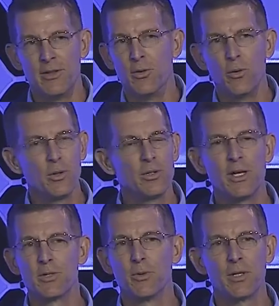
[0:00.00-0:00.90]
The world
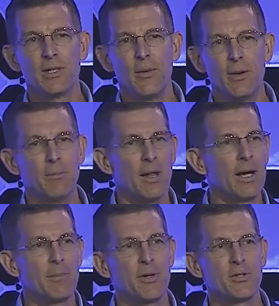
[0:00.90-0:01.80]
doesn't work that way.
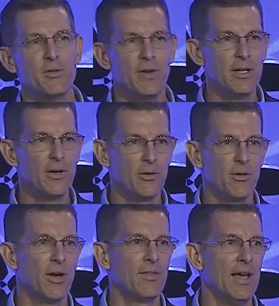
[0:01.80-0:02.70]
Blockbuster Video
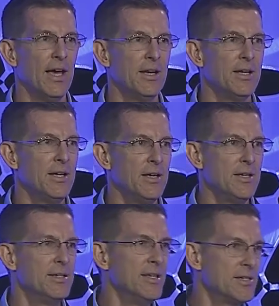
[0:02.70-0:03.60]
thought that.
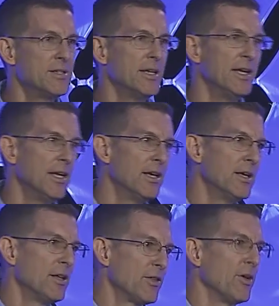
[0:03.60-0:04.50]
Disney
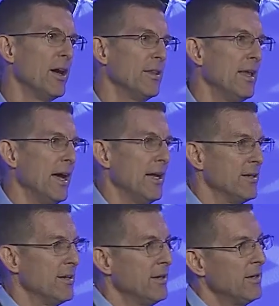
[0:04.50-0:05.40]
thought that.